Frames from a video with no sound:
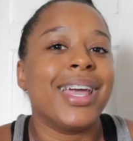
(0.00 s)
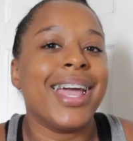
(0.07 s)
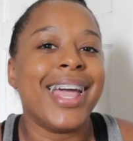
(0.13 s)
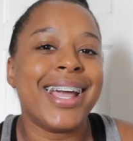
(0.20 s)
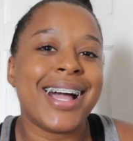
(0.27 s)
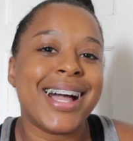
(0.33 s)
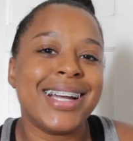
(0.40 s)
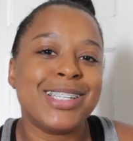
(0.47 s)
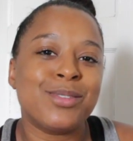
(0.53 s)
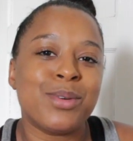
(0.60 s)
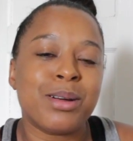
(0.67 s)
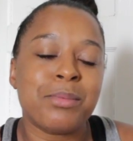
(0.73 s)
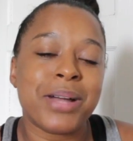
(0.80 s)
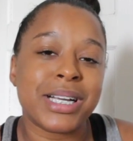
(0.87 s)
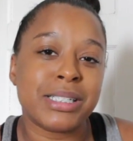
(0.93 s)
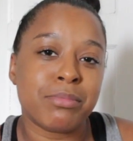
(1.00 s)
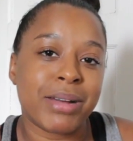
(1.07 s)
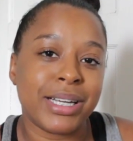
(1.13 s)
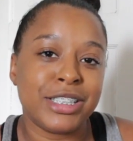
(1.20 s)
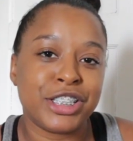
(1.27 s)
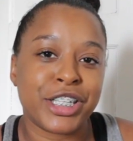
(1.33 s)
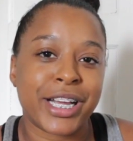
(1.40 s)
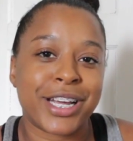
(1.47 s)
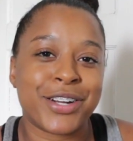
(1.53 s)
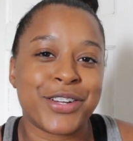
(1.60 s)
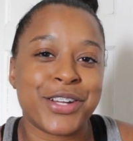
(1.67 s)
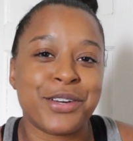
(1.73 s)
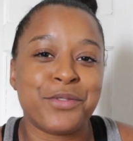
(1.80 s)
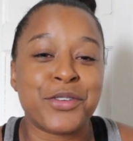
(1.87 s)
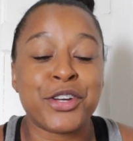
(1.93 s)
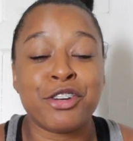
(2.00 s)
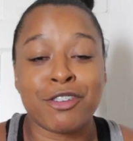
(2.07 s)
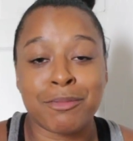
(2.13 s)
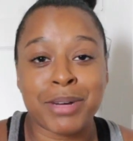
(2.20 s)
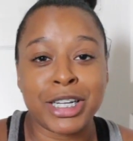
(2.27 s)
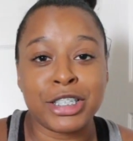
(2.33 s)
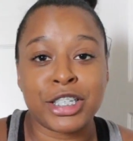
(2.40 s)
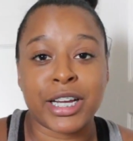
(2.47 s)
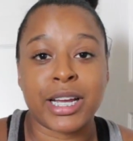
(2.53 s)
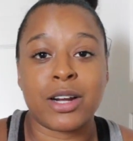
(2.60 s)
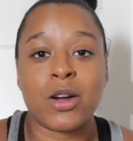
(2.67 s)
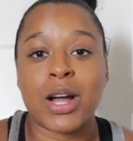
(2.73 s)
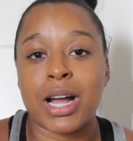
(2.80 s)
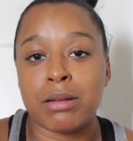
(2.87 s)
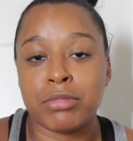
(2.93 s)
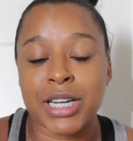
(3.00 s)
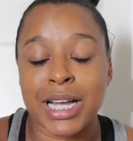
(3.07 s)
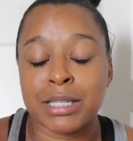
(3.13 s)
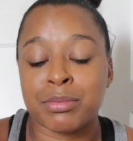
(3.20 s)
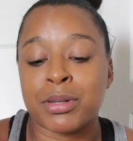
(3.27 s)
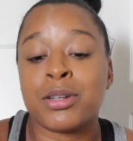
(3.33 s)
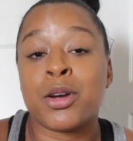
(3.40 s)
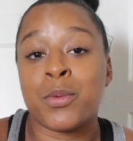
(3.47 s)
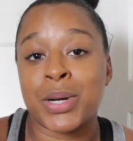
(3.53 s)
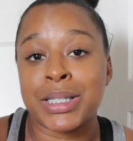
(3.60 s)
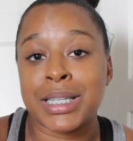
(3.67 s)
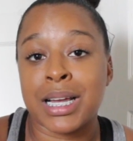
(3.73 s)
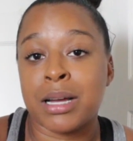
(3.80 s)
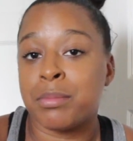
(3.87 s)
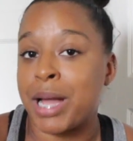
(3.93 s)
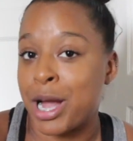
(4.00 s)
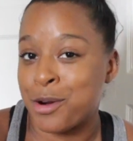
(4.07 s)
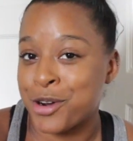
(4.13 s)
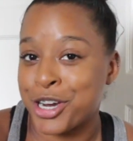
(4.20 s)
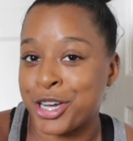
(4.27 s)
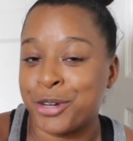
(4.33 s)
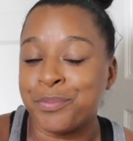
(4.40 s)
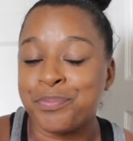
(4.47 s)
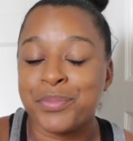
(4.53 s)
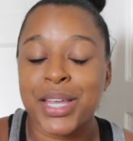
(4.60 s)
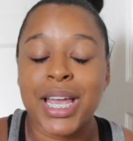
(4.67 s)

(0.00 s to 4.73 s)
Hey guys, welcome back to my channel, and if you're new to my channel, I'm Jasmine. What's up? How are you?